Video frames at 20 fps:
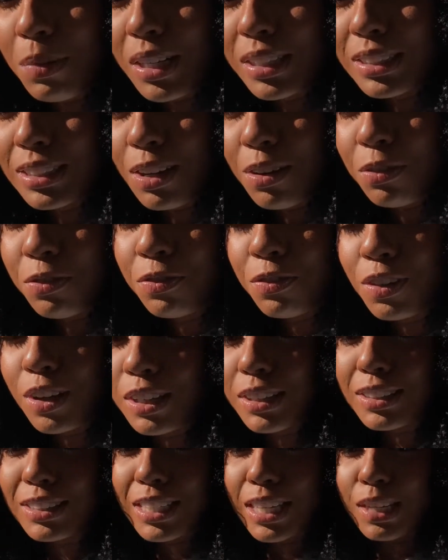myself
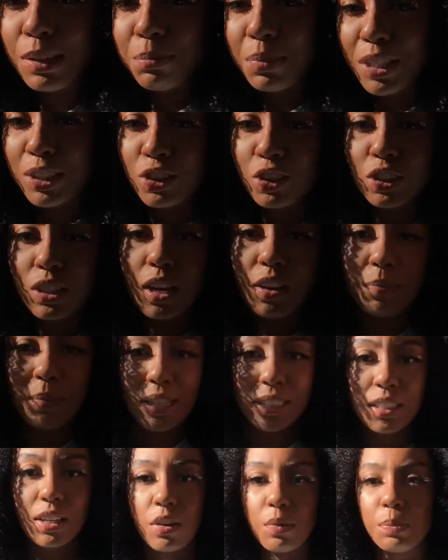taking pictures of
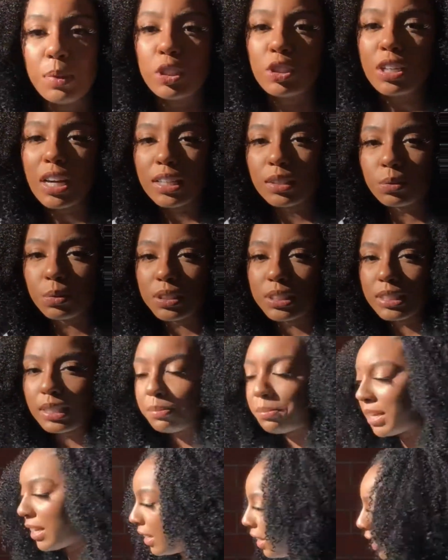myself, but you guys will see
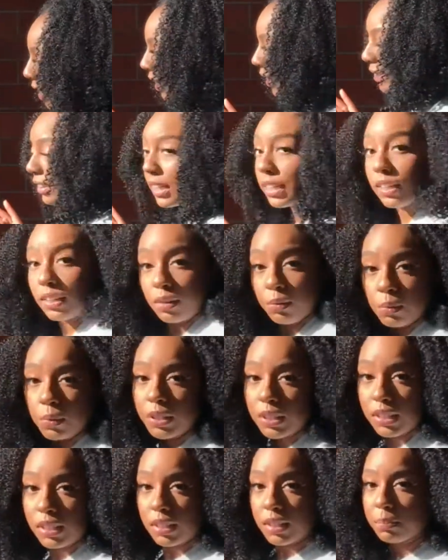me taking
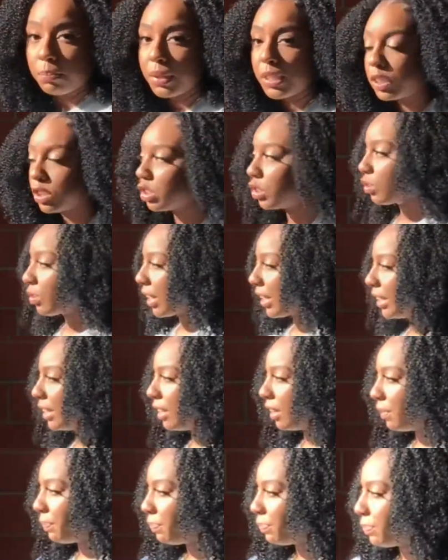really good pictures right
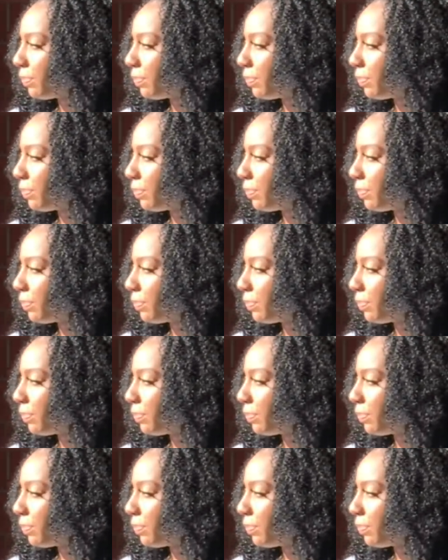here.